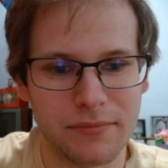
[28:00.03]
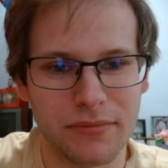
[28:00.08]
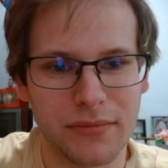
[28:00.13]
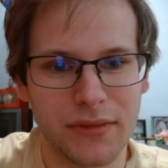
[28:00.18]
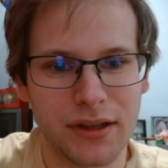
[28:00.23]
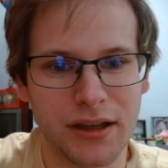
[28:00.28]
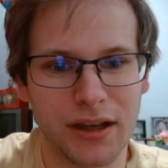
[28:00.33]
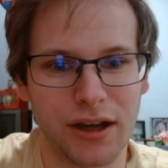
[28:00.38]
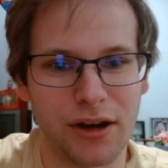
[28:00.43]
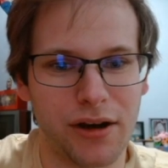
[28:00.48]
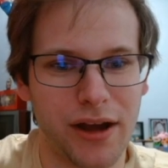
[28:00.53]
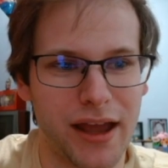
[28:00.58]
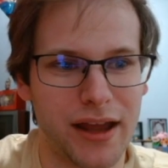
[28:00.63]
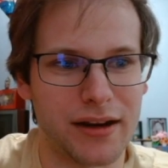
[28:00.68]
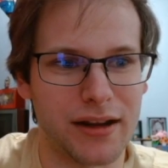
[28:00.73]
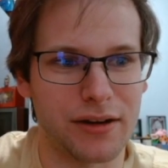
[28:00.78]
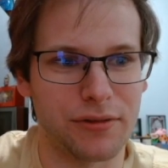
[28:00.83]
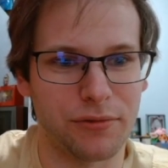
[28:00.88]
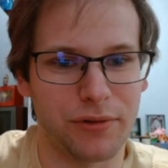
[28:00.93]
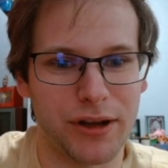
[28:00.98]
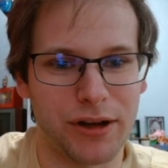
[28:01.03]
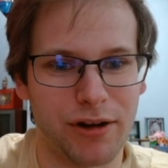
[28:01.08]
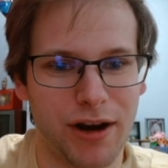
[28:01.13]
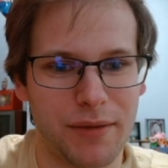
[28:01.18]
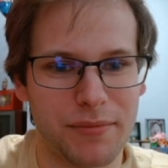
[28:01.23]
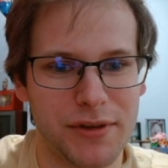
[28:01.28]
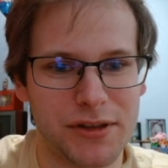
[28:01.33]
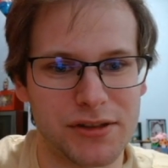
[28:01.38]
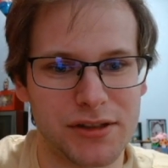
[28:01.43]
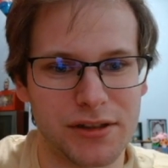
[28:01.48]
You can go ahead and re-grab
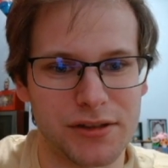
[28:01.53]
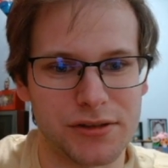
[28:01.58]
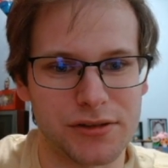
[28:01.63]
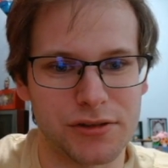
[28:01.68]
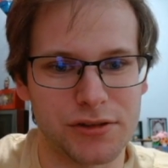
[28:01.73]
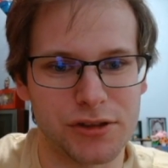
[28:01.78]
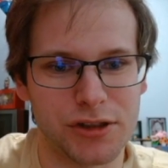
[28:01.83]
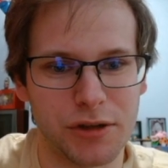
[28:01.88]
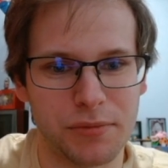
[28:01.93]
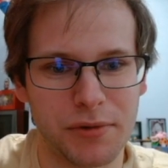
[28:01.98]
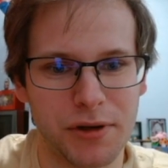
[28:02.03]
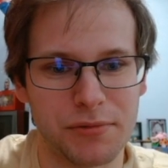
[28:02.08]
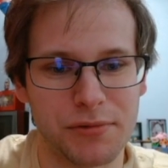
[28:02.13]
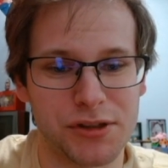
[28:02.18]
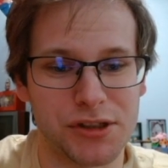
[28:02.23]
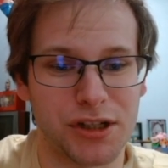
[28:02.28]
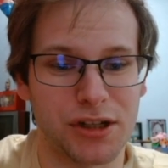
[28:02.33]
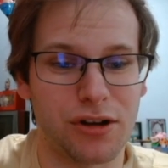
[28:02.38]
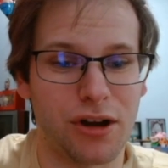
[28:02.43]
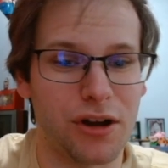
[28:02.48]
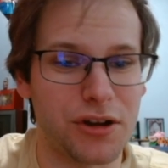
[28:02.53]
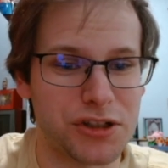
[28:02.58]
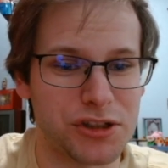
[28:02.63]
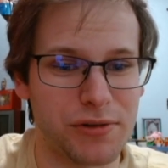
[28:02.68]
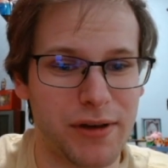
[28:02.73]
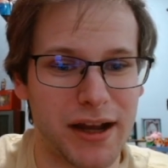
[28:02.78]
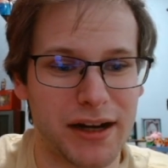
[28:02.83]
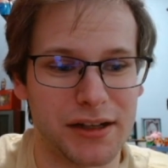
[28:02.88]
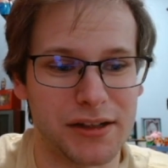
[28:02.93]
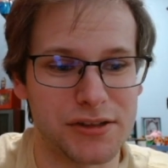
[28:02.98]
the Sinister Serpent, which can also
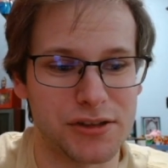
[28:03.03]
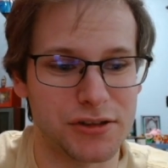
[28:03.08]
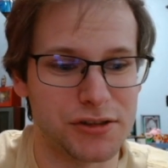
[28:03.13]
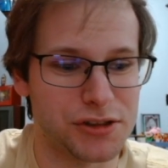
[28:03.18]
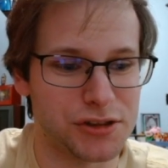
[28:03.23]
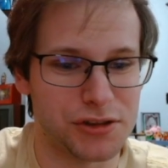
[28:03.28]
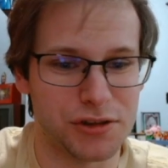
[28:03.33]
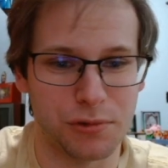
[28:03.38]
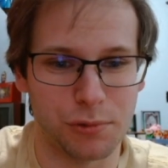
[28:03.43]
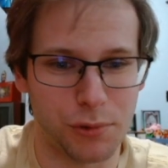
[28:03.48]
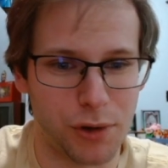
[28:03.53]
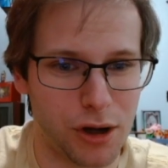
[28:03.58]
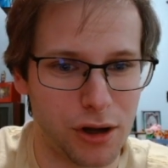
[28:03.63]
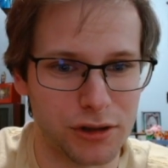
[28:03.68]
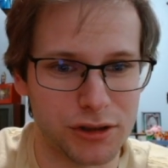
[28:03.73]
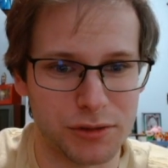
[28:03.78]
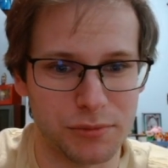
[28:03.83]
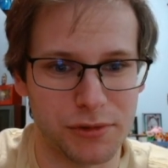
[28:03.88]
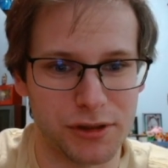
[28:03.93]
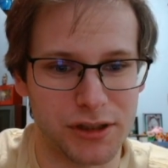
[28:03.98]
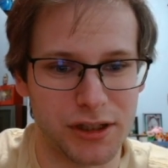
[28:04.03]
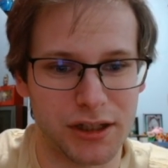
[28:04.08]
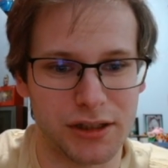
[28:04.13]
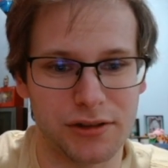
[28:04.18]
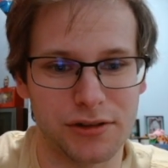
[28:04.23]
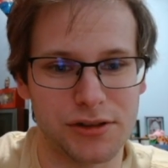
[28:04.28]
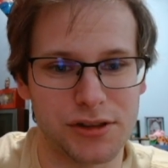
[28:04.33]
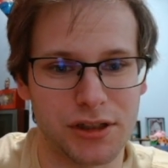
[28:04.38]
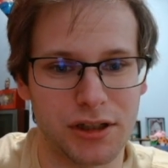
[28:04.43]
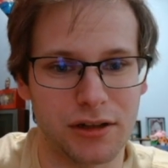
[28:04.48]
act as just a wall to protect
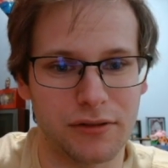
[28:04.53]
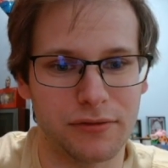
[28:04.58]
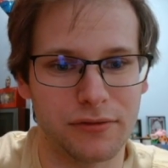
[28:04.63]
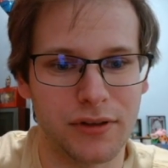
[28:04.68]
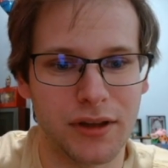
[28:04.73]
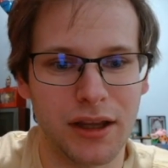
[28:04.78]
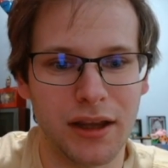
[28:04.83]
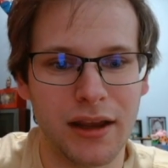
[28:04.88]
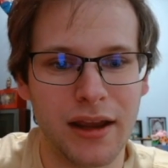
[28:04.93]
yourself.